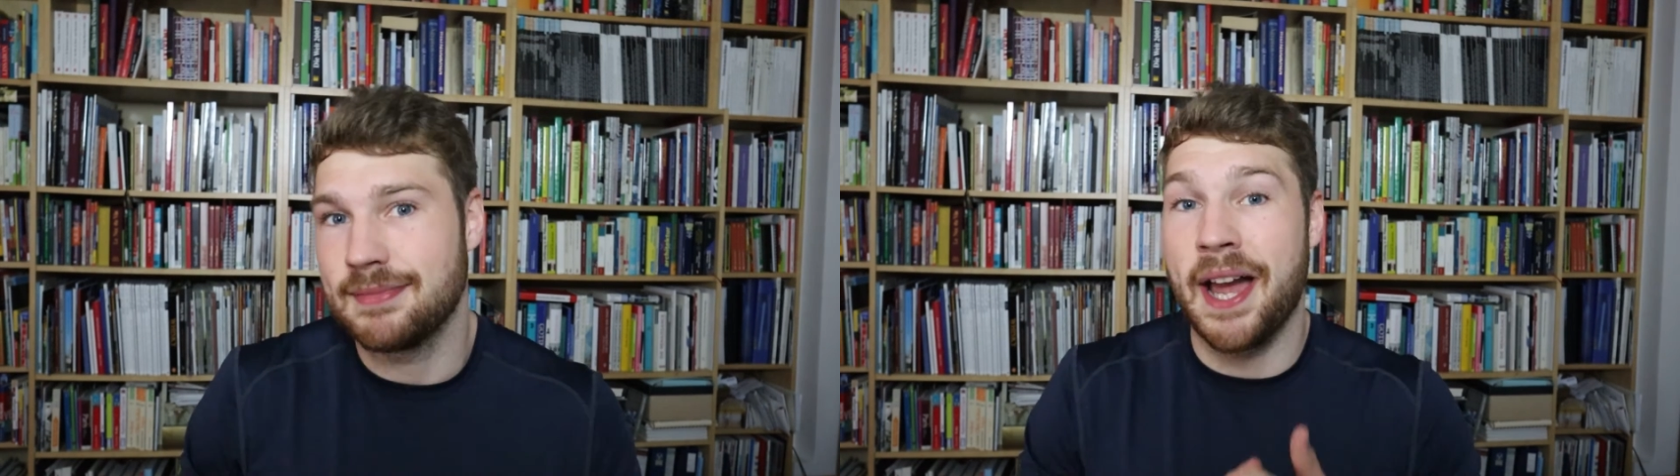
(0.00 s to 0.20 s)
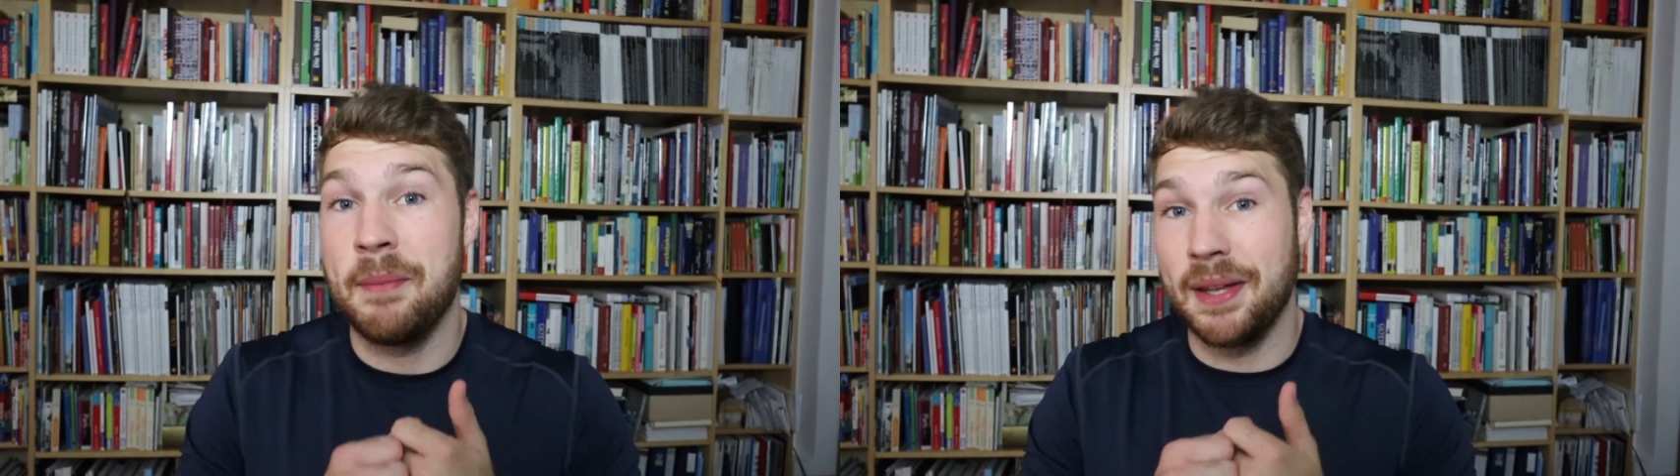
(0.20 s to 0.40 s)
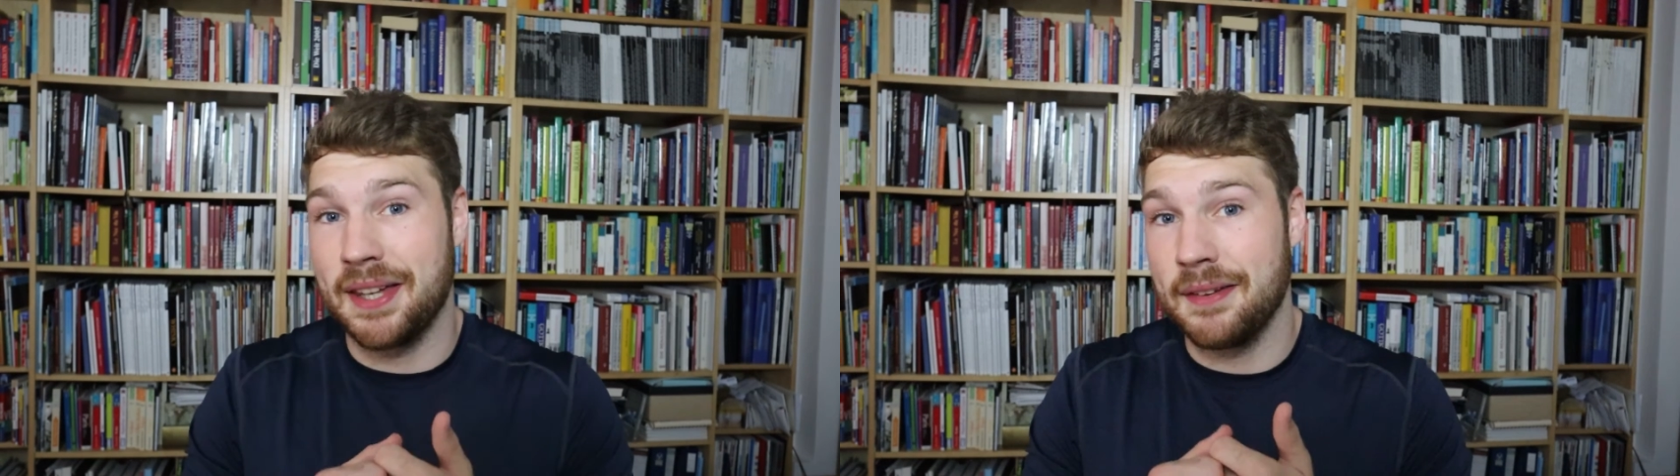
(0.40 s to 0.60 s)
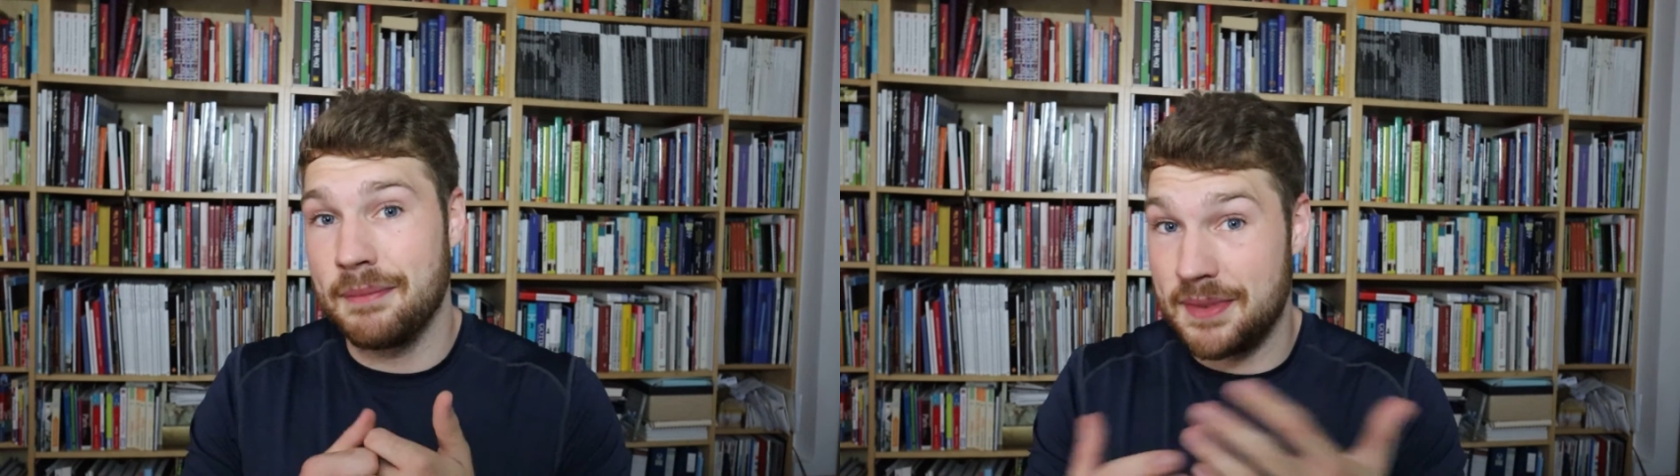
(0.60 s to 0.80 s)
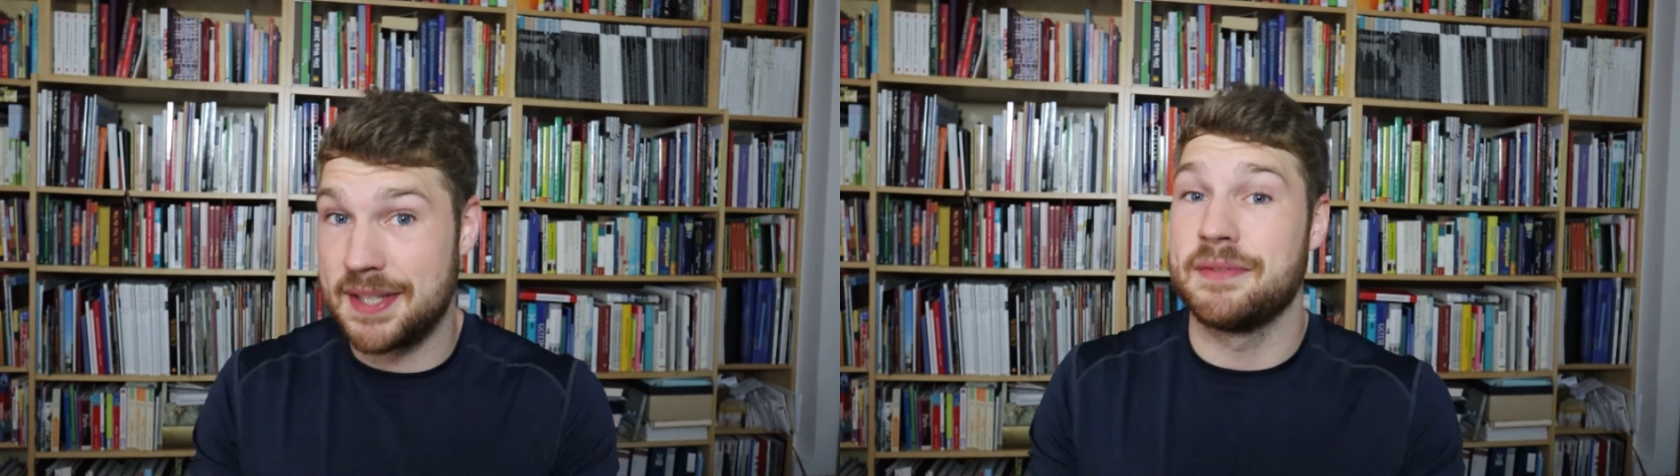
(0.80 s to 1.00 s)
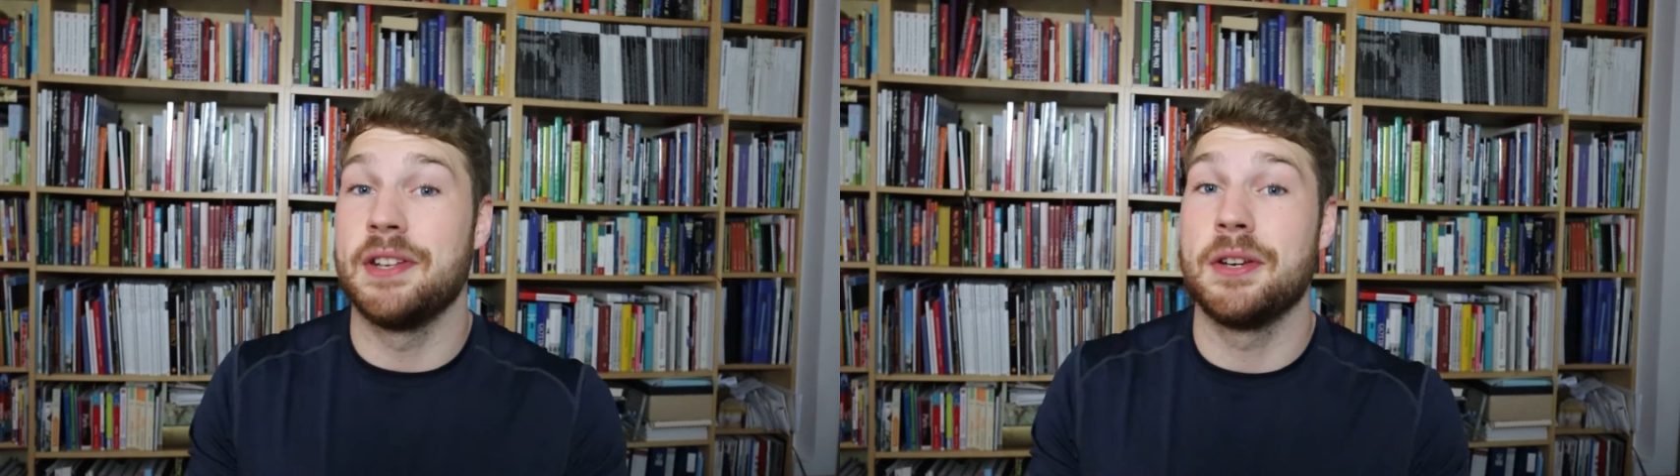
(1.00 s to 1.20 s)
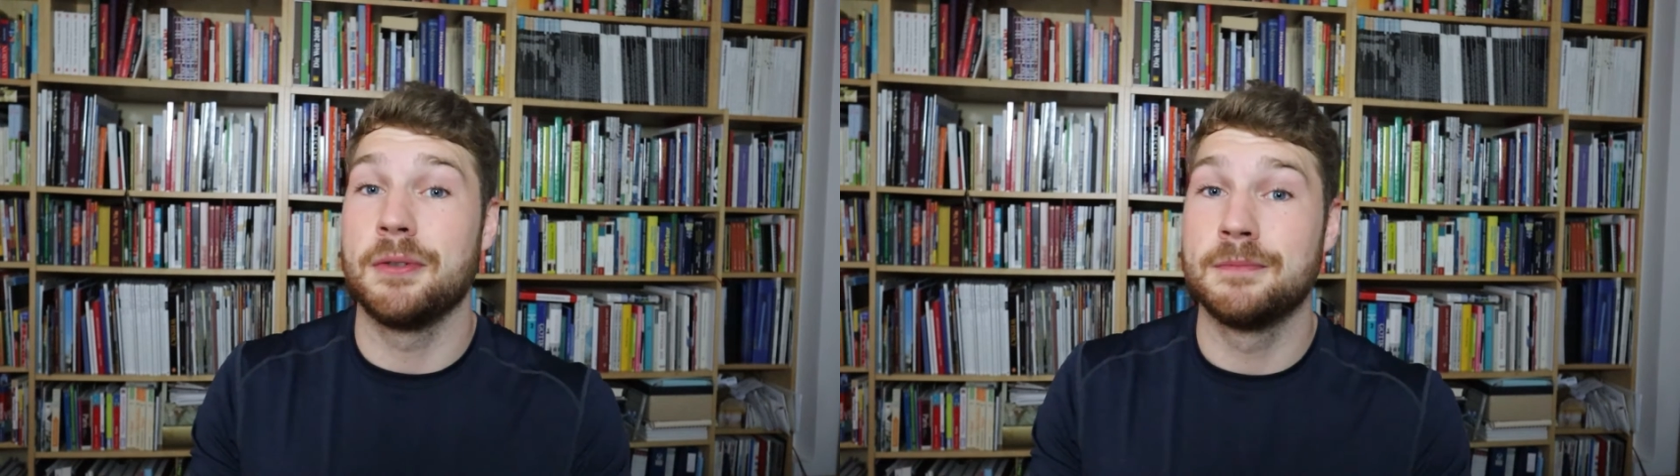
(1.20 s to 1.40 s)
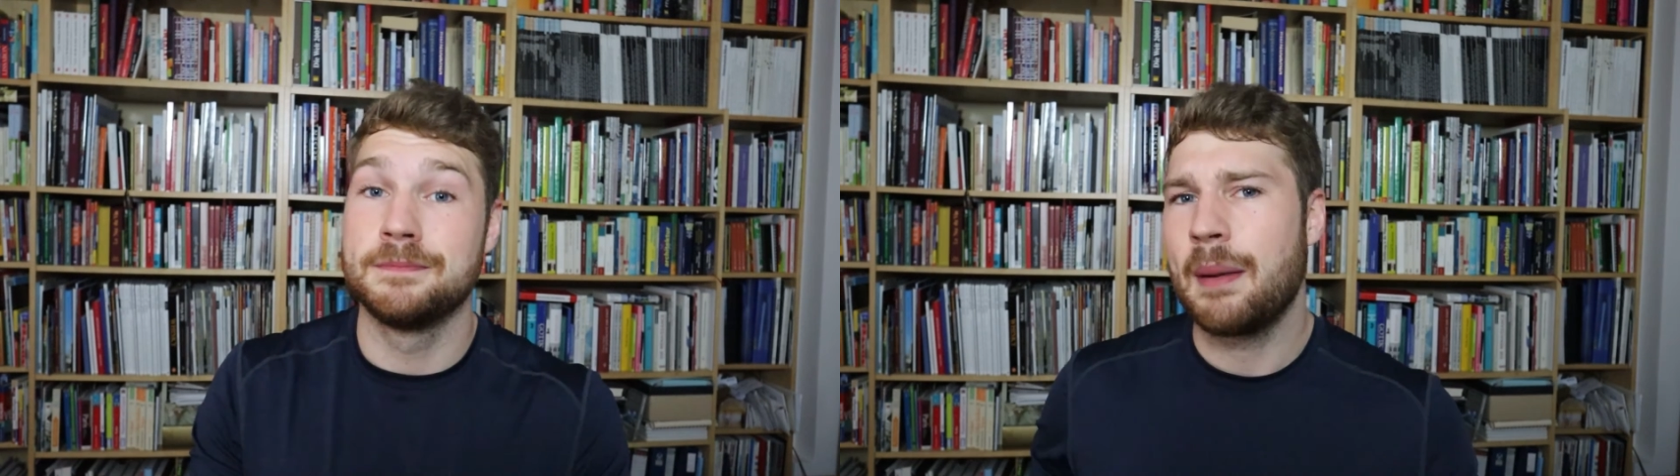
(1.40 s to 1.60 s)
I am making this video.